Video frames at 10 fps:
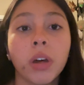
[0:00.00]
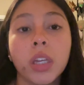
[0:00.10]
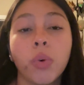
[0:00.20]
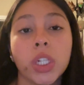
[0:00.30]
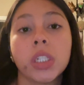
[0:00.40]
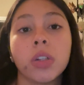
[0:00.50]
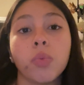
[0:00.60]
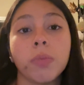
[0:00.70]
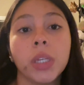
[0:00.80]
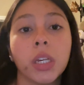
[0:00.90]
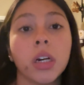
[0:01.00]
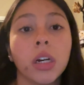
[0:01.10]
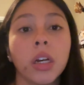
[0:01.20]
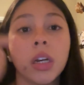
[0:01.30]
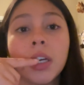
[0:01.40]
the equation would be
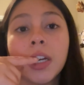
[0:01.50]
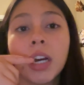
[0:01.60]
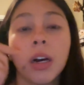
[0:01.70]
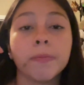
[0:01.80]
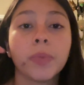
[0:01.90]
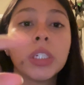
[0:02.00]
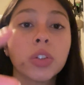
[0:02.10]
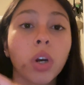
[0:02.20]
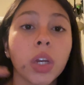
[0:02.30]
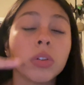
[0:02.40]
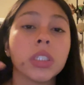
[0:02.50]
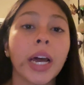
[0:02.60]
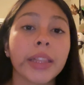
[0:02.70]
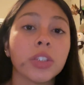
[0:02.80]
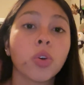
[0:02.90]
Z-score equals the
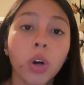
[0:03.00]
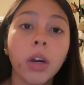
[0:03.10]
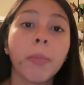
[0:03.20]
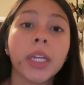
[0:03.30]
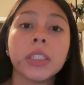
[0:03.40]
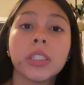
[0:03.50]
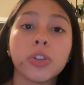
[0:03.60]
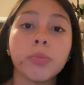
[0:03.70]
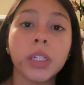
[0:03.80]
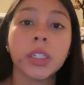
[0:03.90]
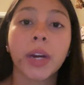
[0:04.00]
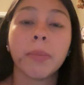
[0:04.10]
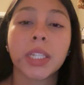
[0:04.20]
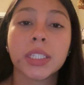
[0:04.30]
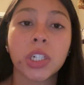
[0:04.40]
athlete score minus the group mean divided
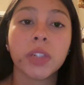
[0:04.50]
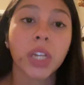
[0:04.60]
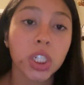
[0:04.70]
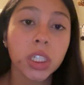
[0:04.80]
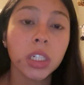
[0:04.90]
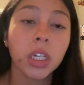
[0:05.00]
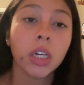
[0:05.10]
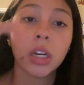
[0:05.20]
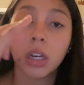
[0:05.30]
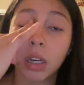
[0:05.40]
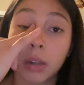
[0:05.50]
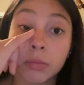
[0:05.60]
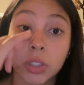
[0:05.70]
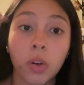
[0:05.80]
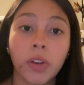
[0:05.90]
by the standard deviation.
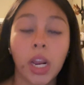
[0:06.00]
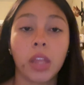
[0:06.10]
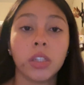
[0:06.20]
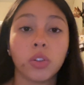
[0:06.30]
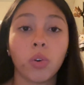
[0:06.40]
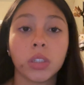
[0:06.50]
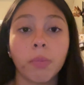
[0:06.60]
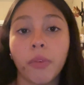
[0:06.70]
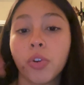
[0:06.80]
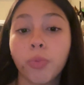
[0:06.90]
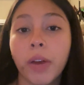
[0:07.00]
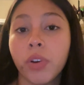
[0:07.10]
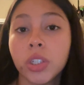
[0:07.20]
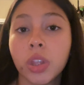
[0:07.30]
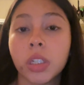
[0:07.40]
So if an athlete scores above the group
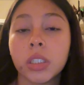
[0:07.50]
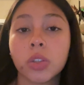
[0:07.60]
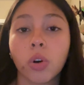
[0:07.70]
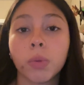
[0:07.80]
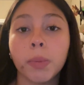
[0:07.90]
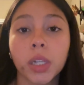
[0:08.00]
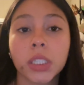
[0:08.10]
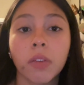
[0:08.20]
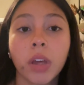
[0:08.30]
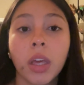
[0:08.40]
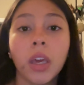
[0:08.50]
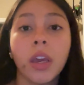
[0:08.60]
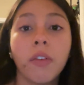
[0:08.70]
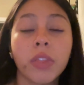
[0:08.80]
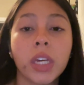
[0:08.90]
average, the Z-score will be positive.
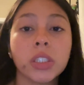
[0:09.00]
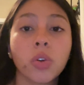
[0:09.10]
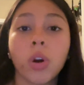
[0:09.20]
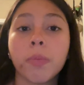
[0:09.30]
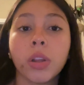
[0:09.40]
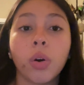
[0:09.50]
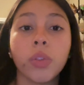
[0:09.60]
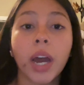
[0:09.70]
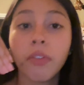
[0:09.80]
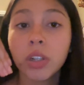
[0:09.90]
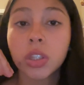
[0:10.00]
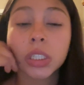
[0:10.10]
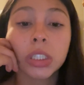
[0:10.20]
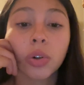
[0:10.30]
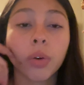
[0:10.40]
If they score below the average, the
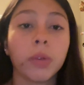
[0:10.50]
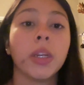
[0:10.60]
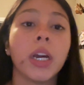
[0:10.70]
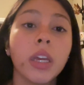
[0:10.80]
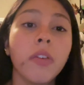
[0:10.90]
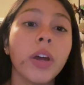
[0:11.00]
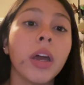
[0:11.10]
Z-score would be negative.